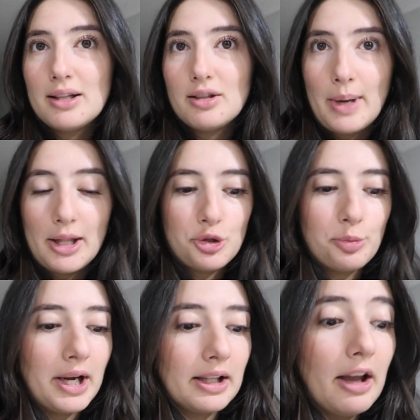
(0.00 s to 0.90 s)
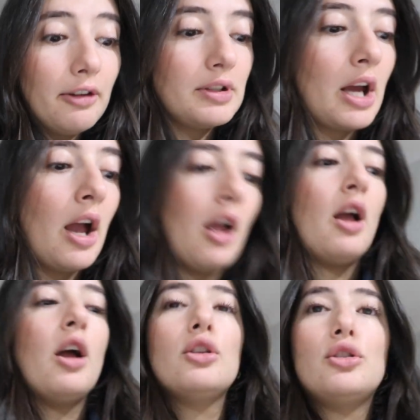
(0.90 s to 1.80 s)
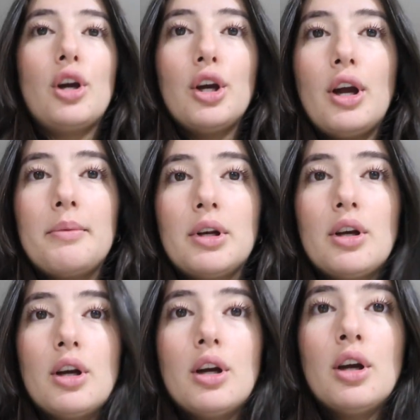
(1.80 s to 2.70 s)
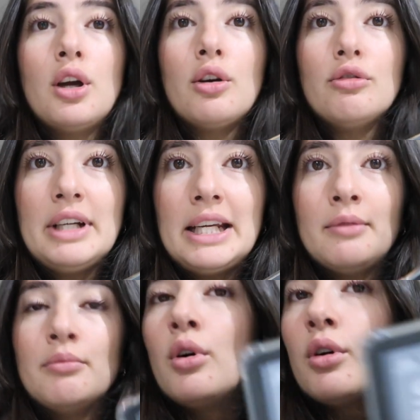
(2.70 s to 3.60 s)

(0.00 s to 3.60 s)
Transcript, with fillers: minutes of my lunch break left. So I'm gonna read